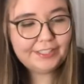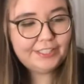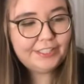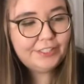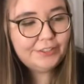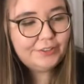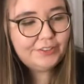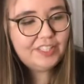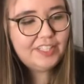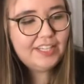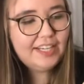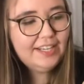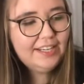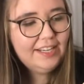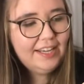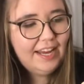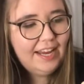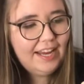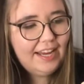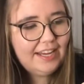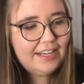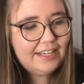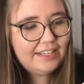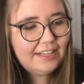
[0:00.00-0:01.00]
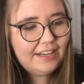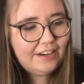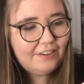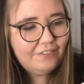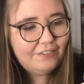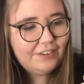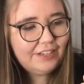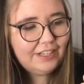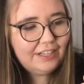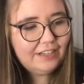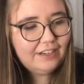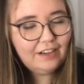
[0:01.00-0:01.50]
cute, and I
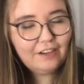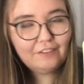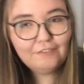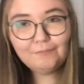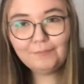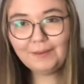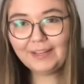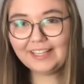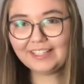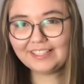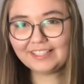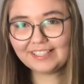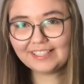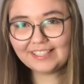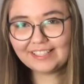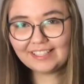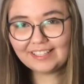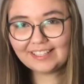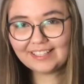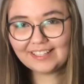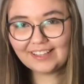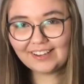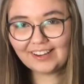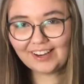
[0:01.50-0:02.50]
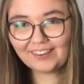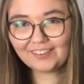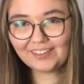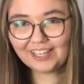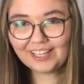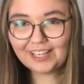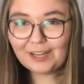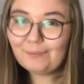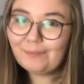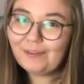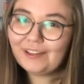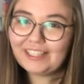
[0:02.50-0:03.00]
really love pins, so I'm
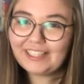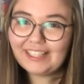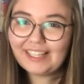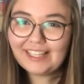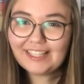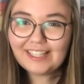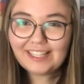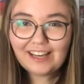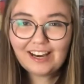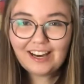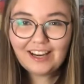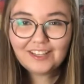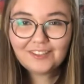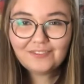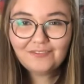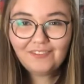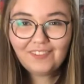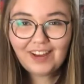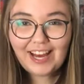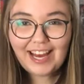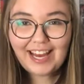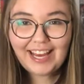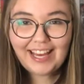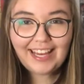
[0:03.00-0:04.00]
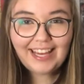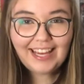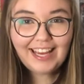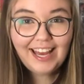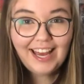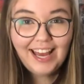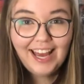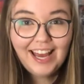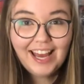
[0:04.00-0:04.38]
gonna put this on my